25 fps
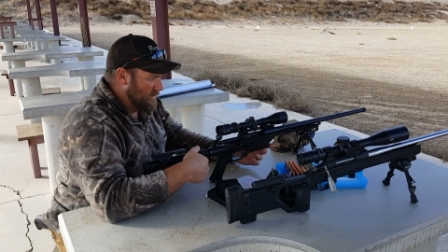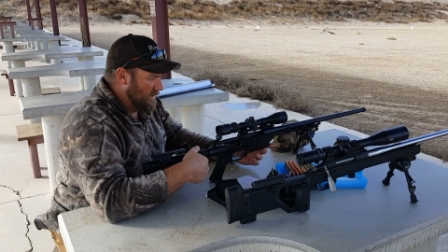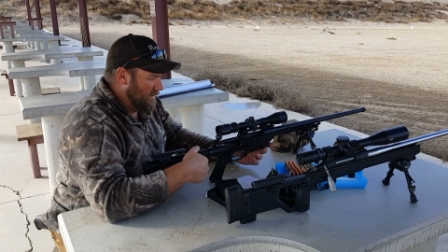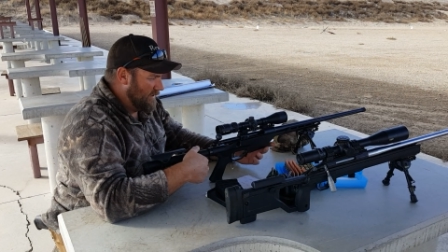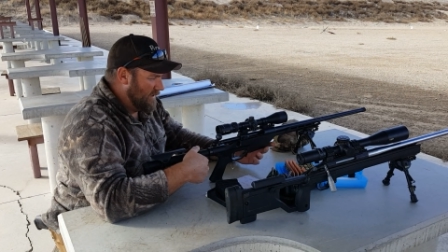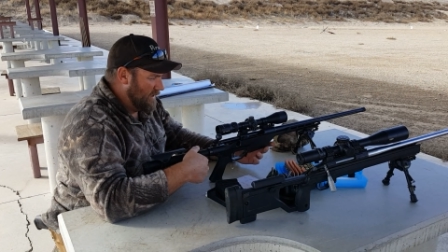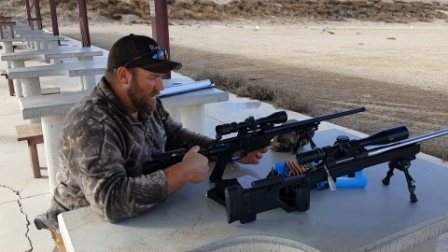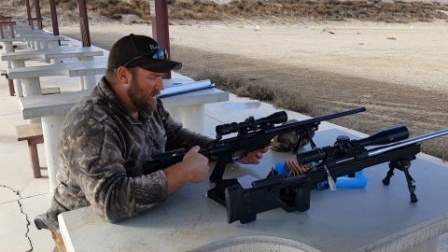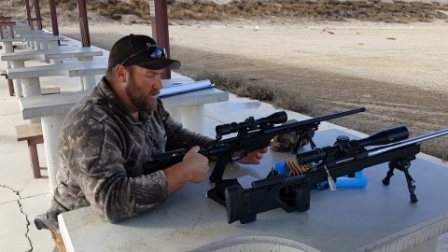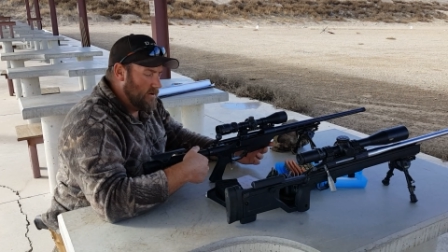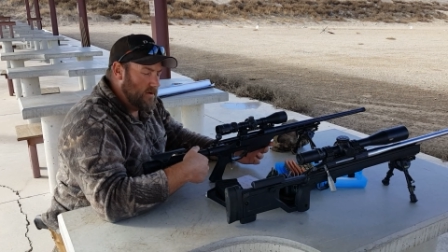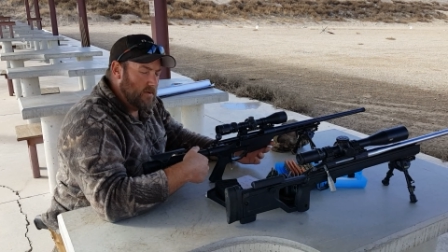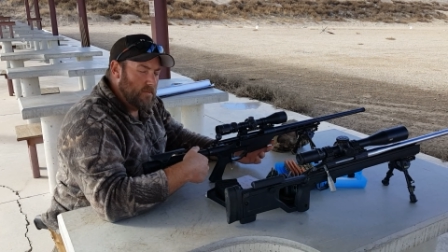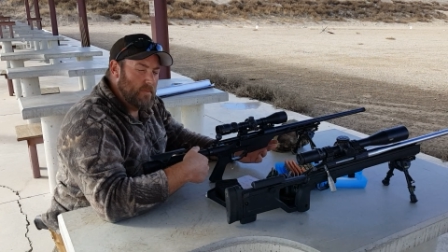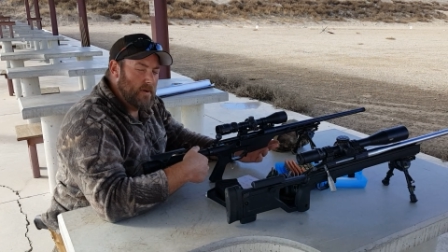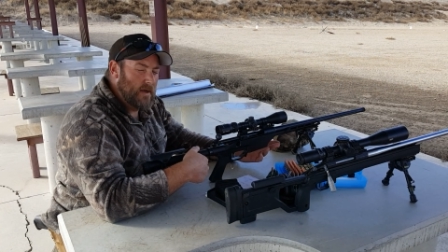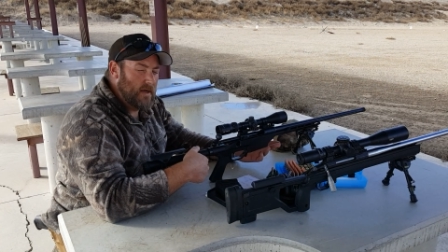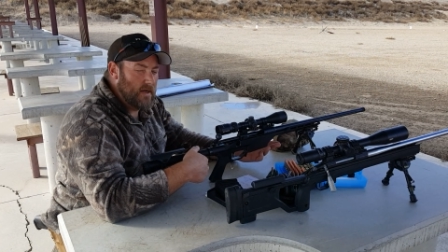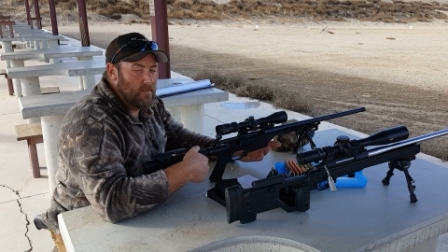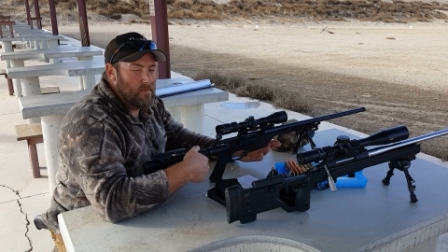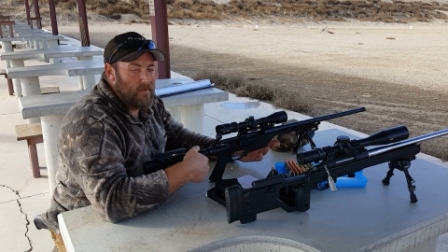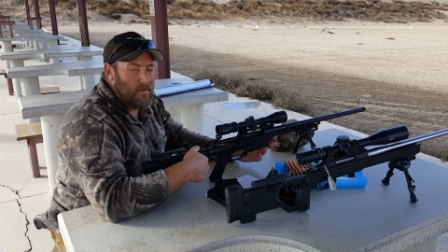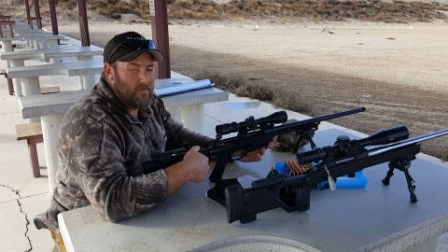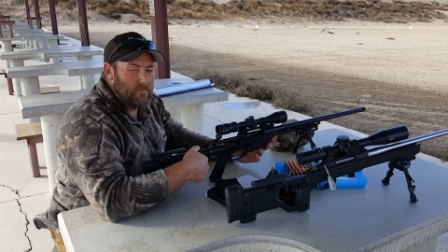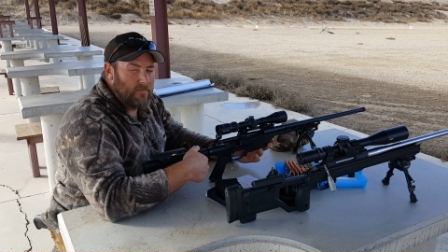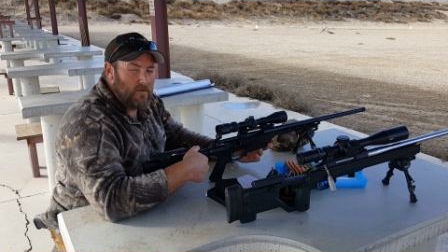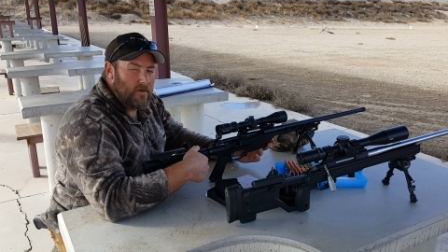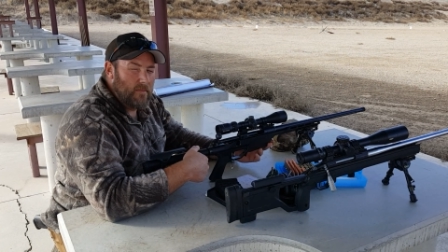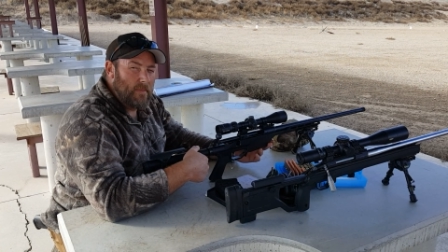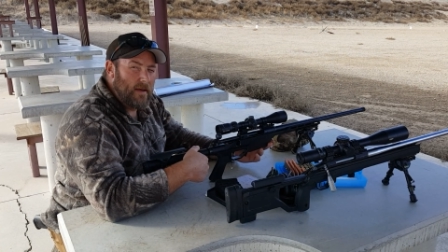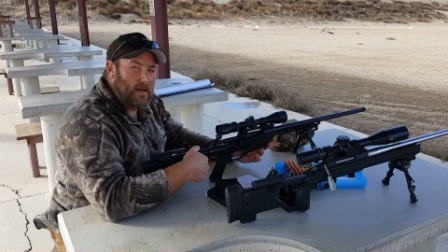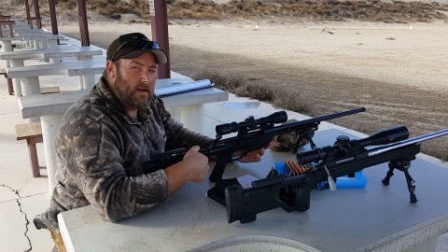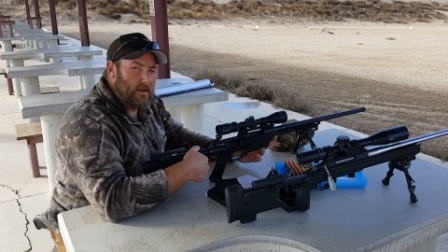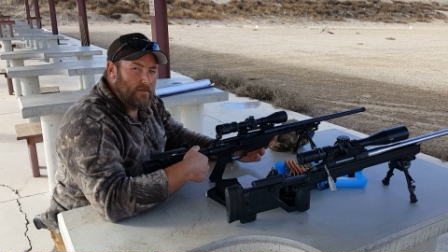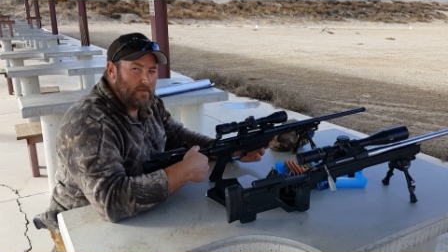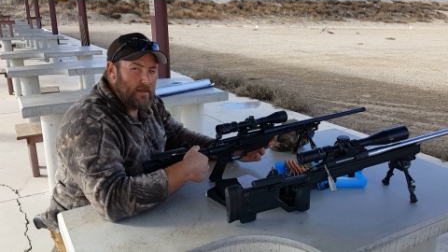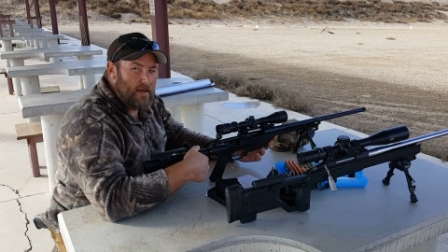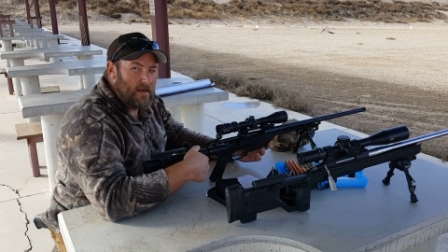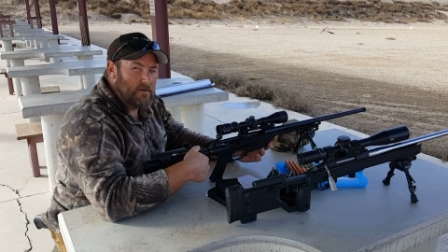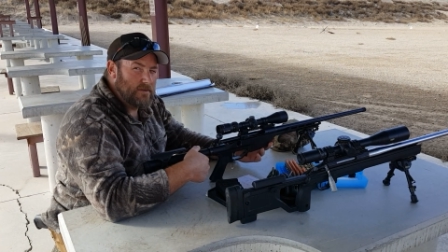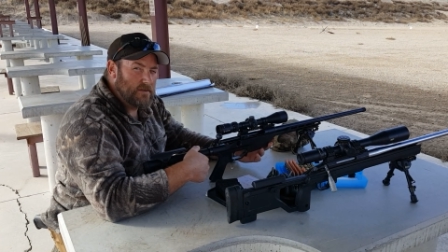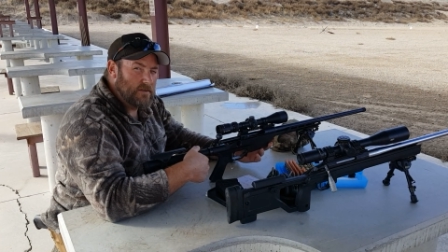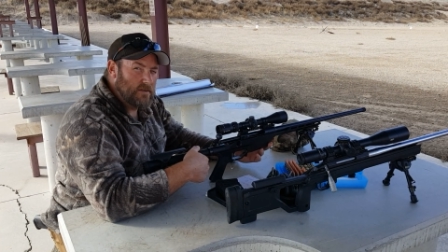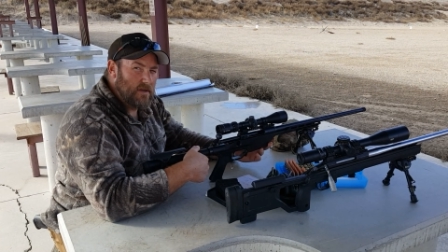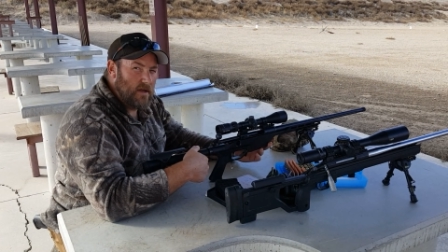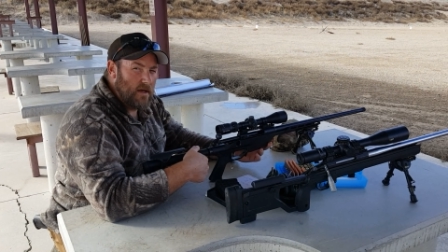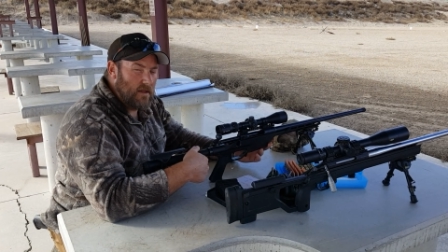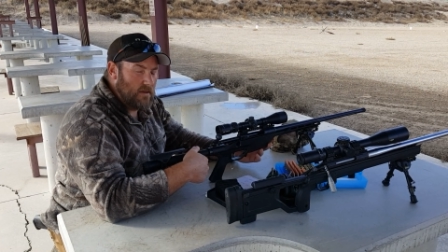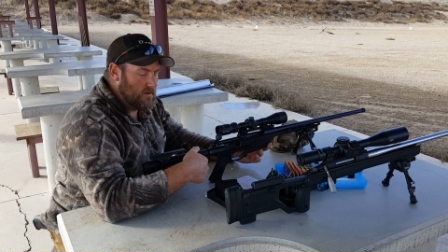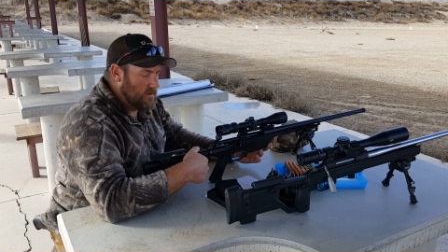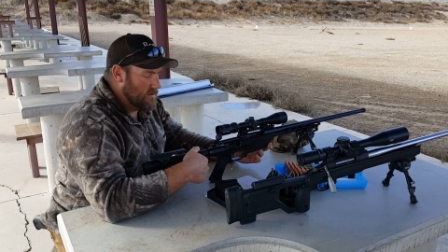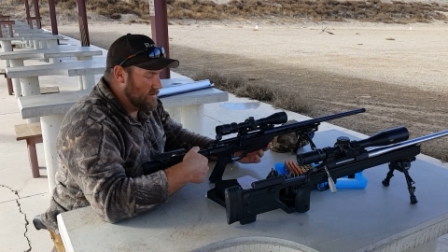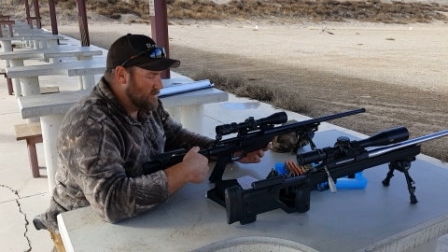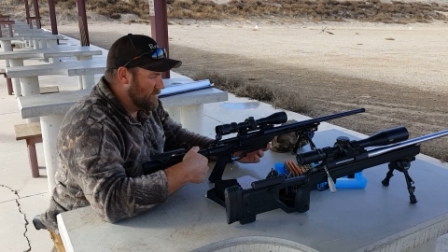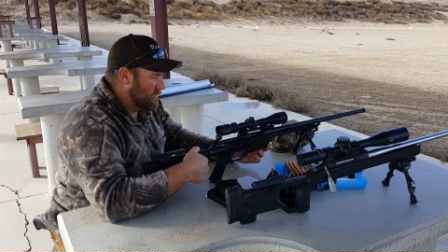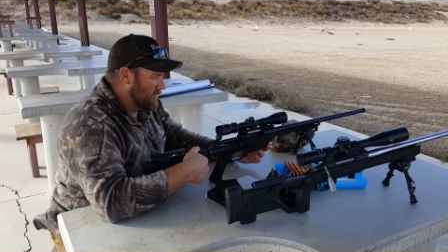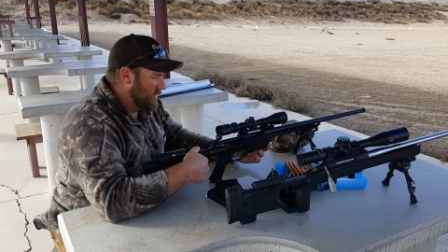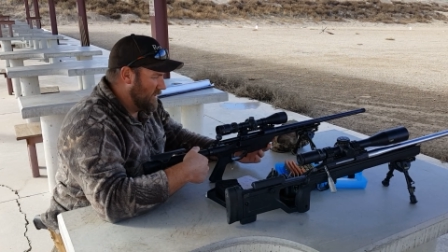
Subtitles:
I think you can pick them up for about $1,000